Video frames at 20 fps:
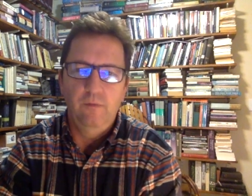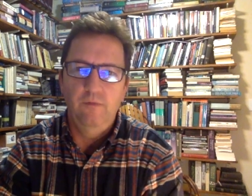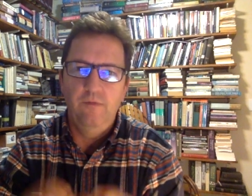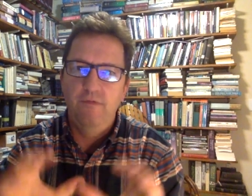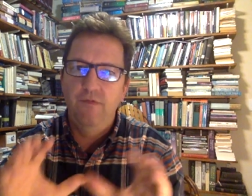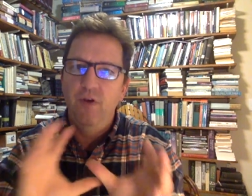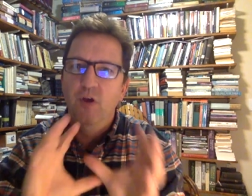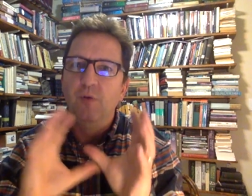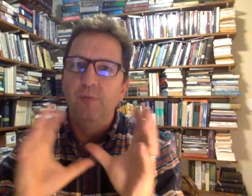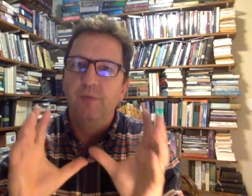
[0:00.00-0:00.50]

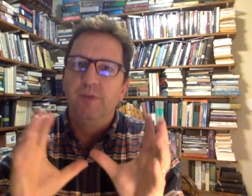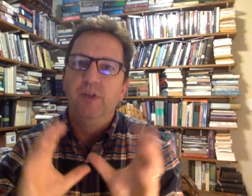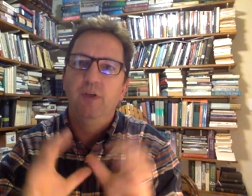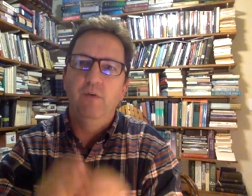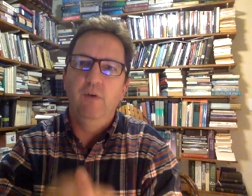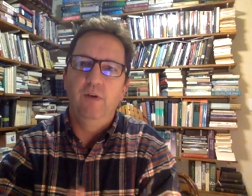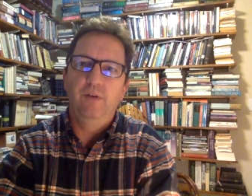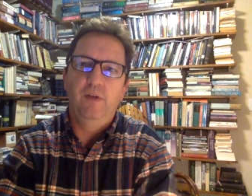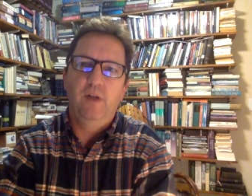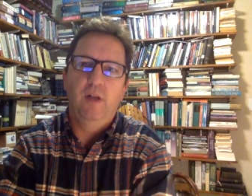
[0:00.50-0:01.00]
film
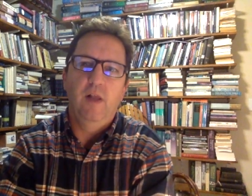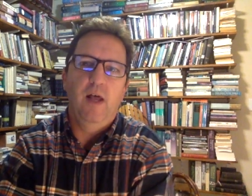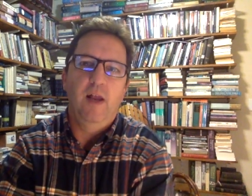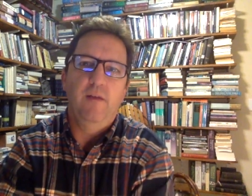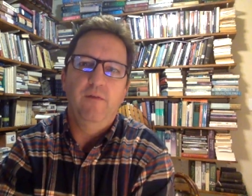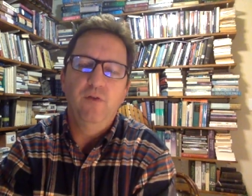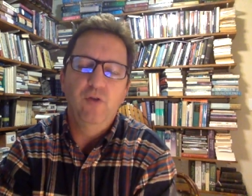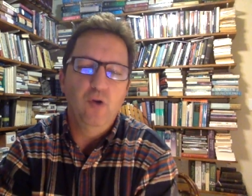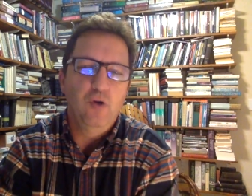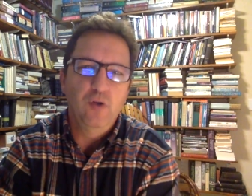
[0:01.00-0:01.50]
series that a lot
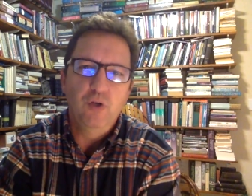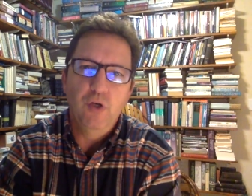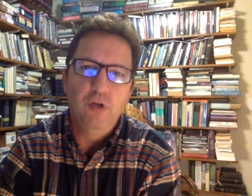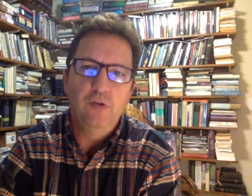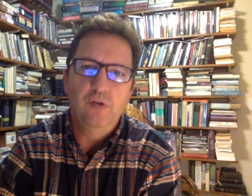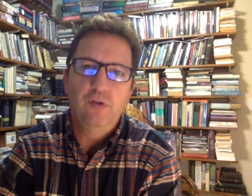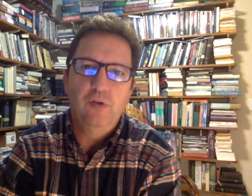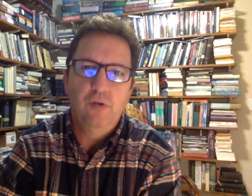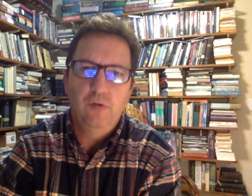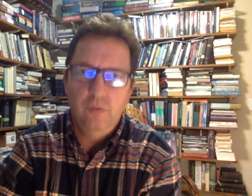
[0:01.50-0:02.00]
of
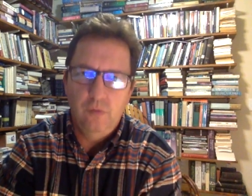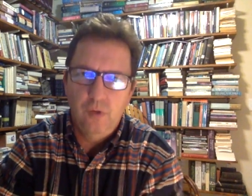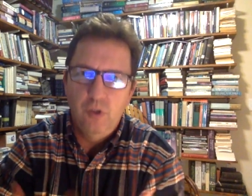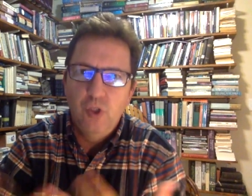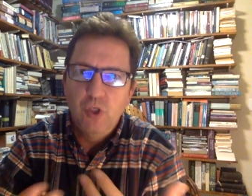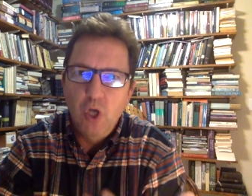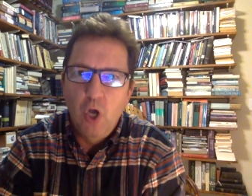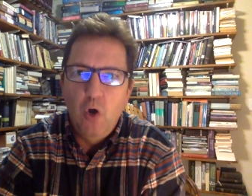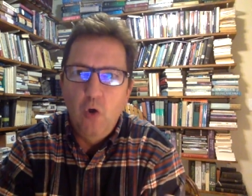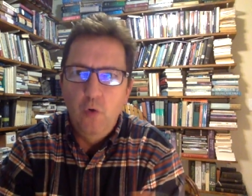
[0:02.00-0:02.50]
churches
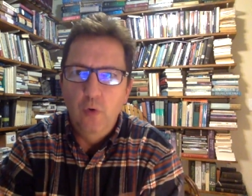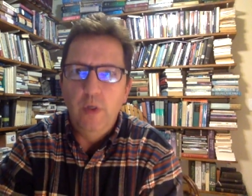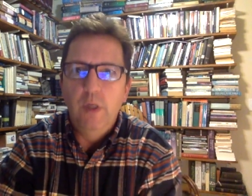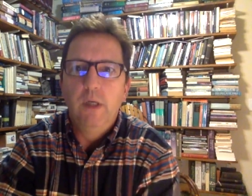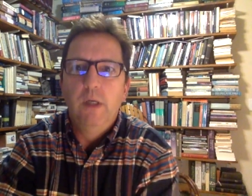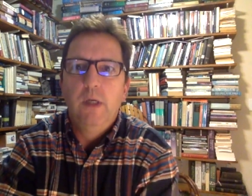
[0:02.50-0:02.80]
showed